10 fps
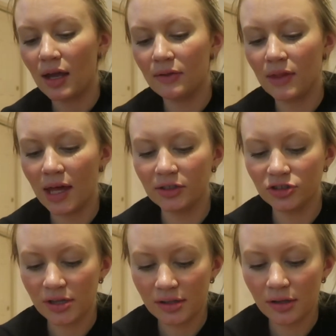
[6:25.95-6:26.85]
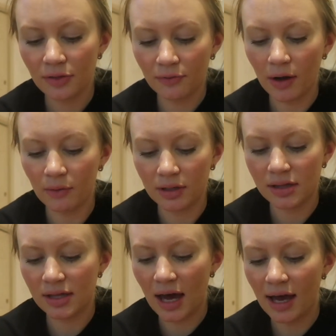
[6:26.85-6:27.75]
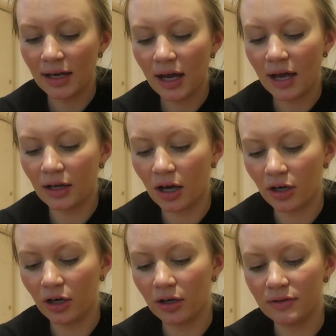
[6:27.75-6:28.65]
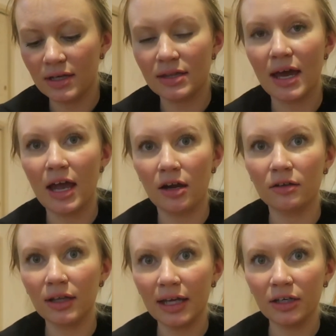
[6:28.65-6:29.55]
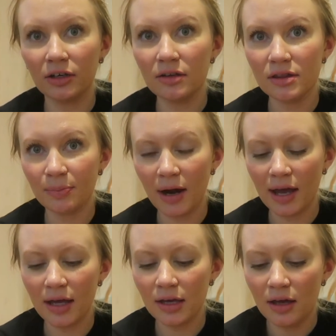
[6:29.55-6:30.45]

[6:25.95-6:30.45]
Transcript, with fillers: And then just to throw inside, I got her this hair lightener spray